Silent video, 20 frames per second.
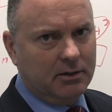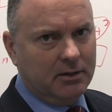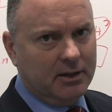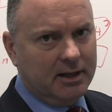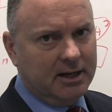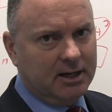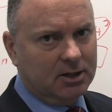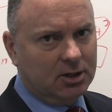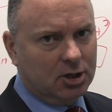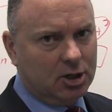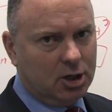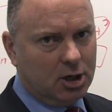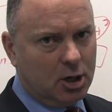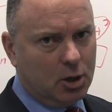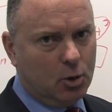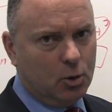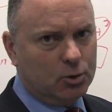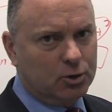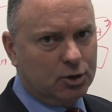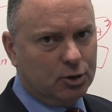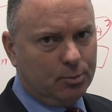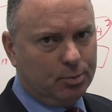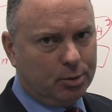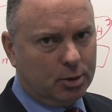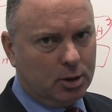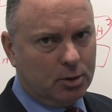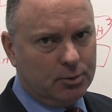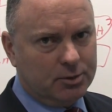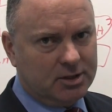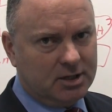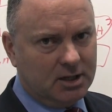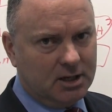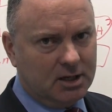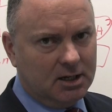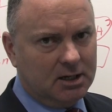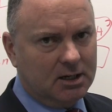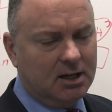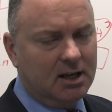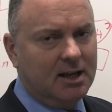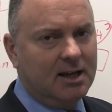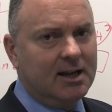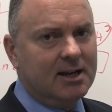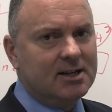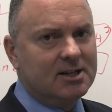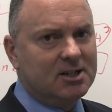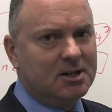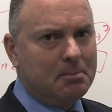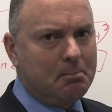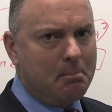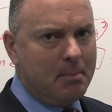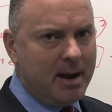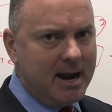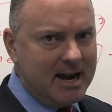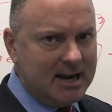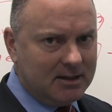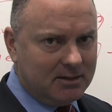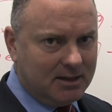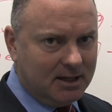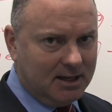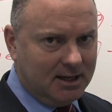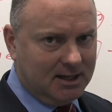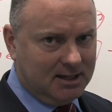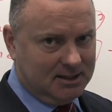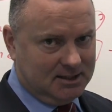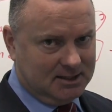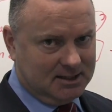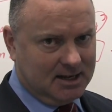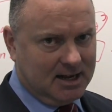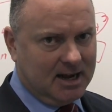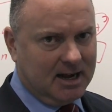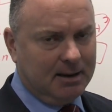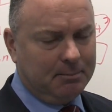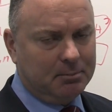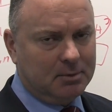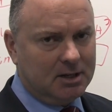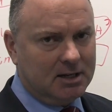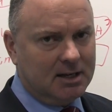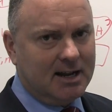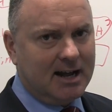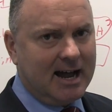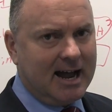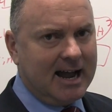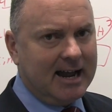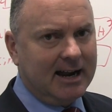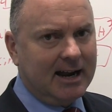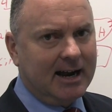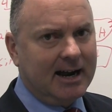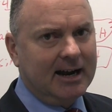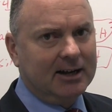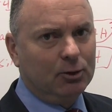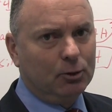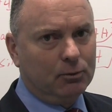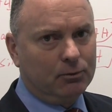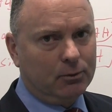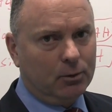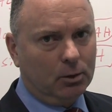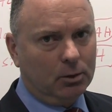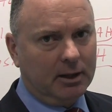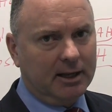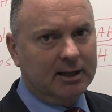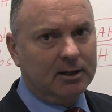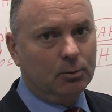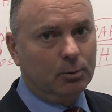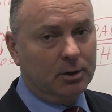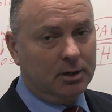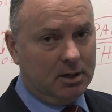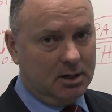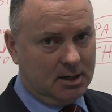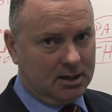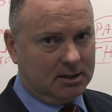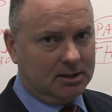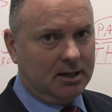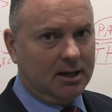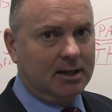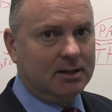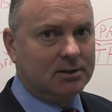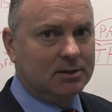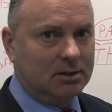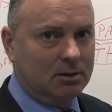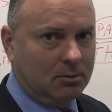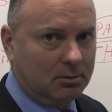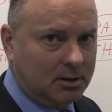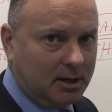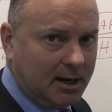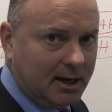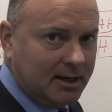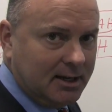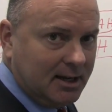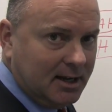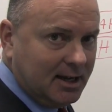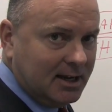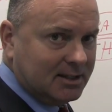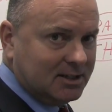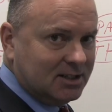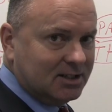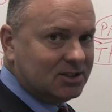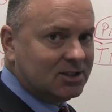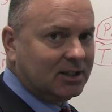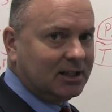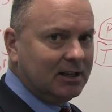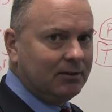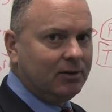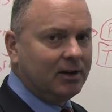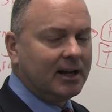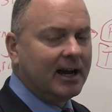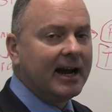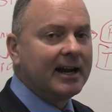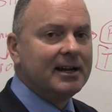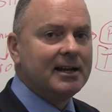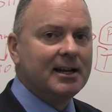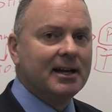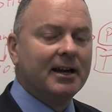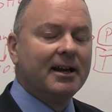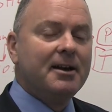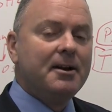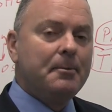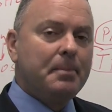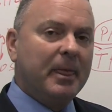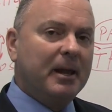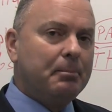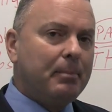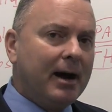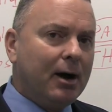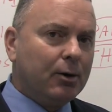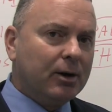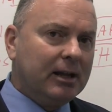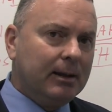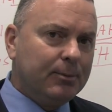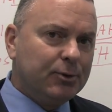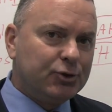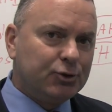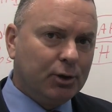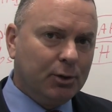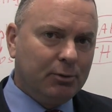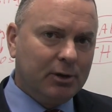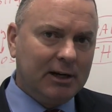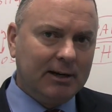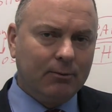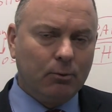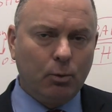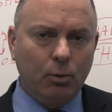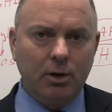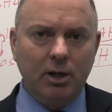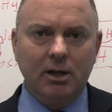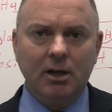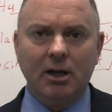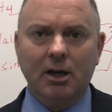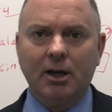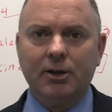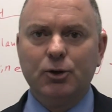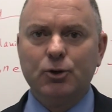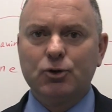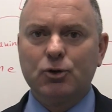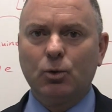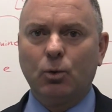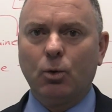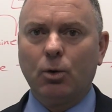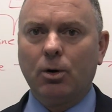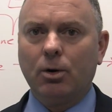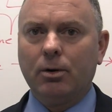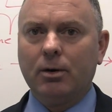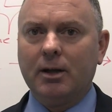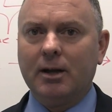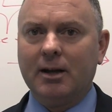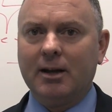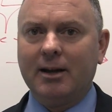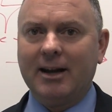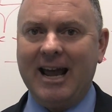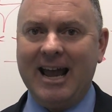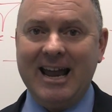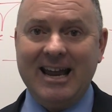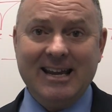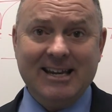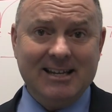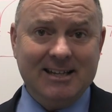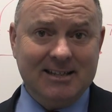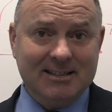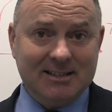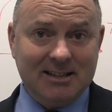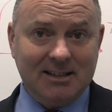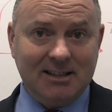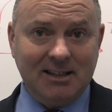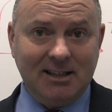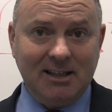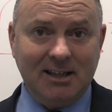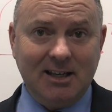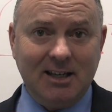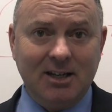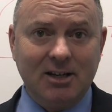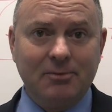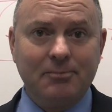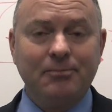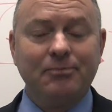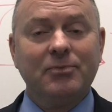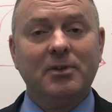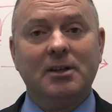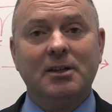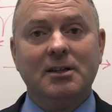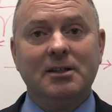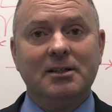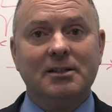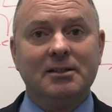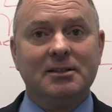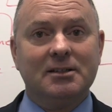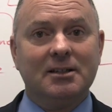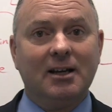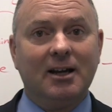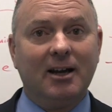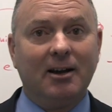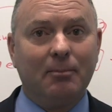that encodes the protein to make the enzyme dihydrofolate reductase. Okay, just to give you an idea. In biochemistry, whenever we use the word an "ase" at the end, it is